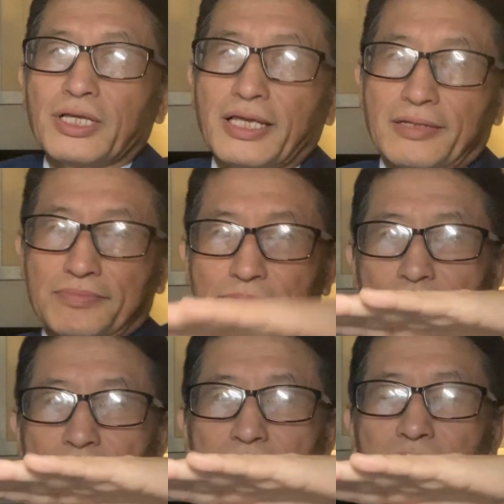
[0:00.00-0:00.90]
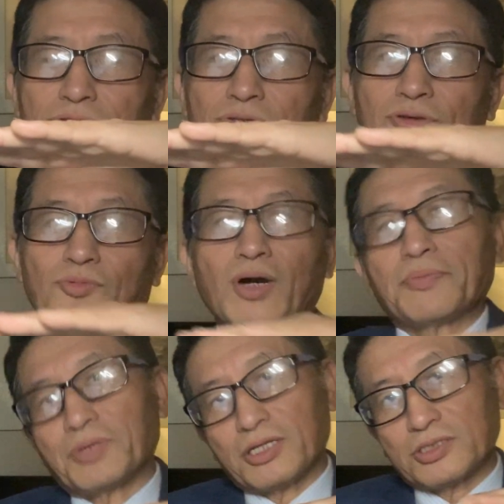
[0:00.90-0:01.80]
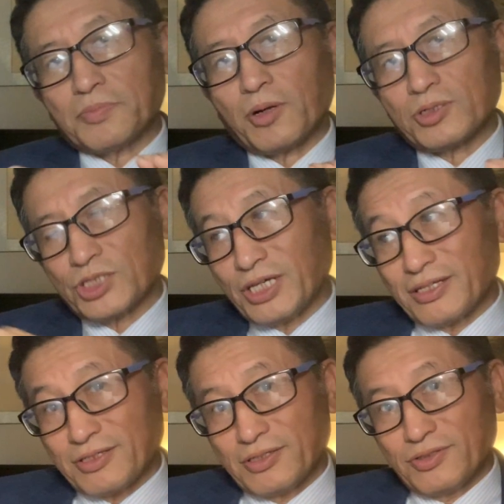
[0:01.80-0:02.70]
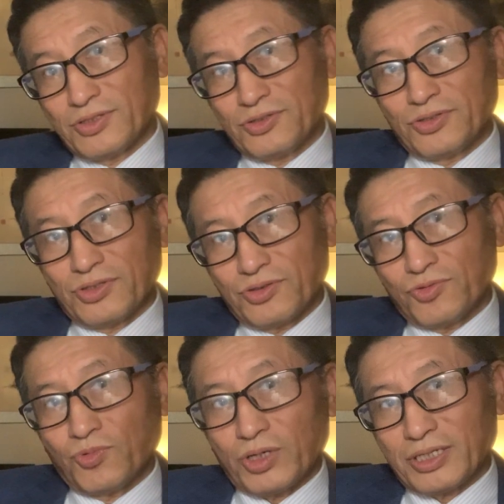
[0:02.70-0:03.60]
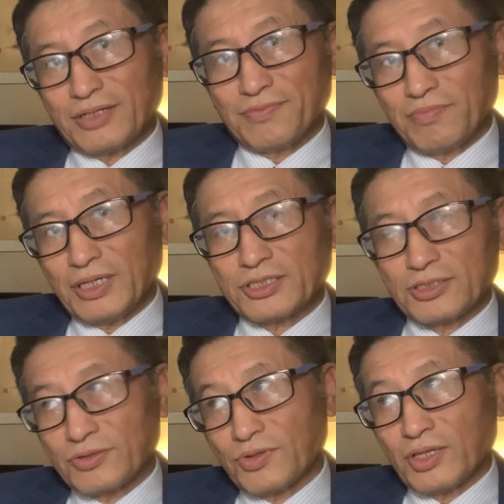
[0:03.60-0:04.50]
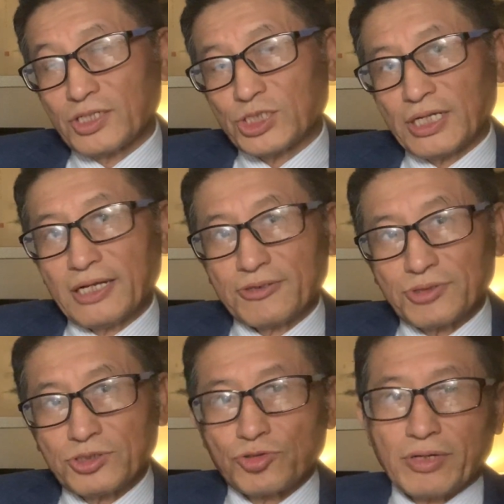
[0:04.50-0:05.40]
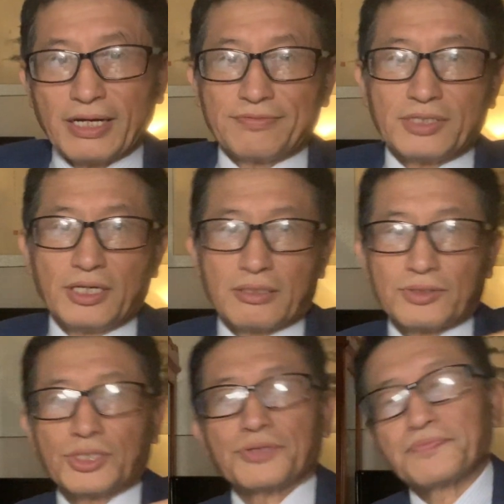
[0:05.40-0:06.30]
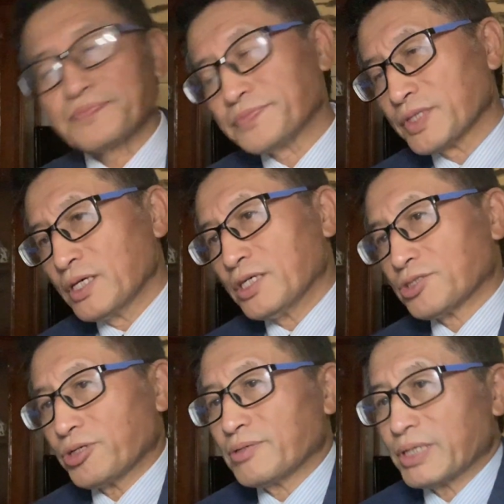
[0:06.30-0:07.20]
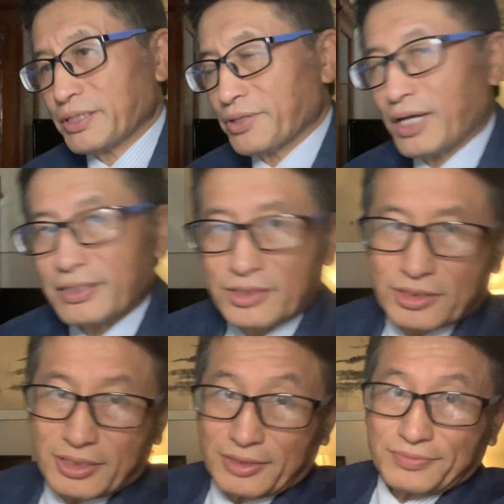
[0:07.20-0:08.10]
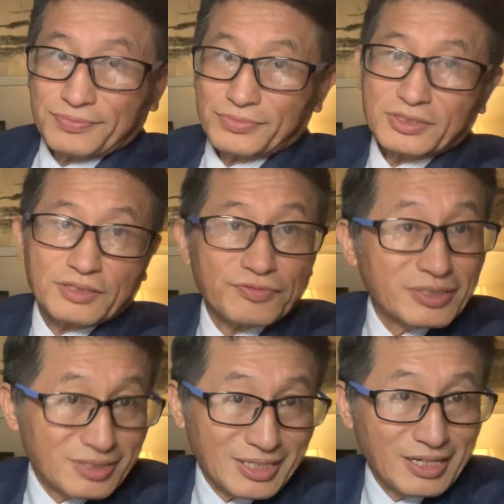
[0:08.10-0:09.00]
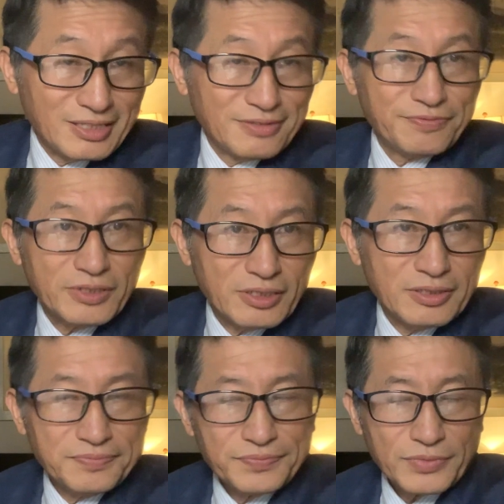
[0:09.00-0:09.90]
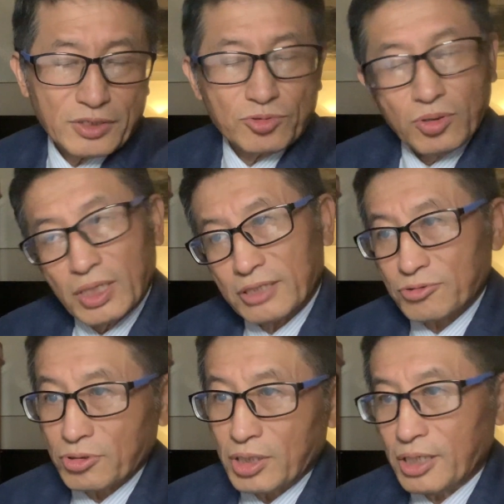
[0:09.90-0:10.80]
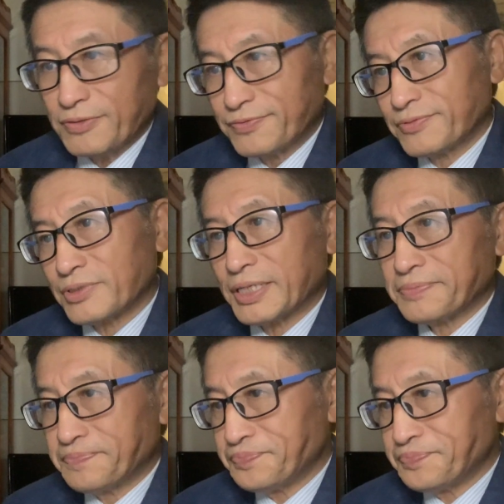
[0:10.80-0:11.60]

And why? Because the barge can't work at a much shallower draft area. So anyway, that's a different kind of roll on, roll off, right?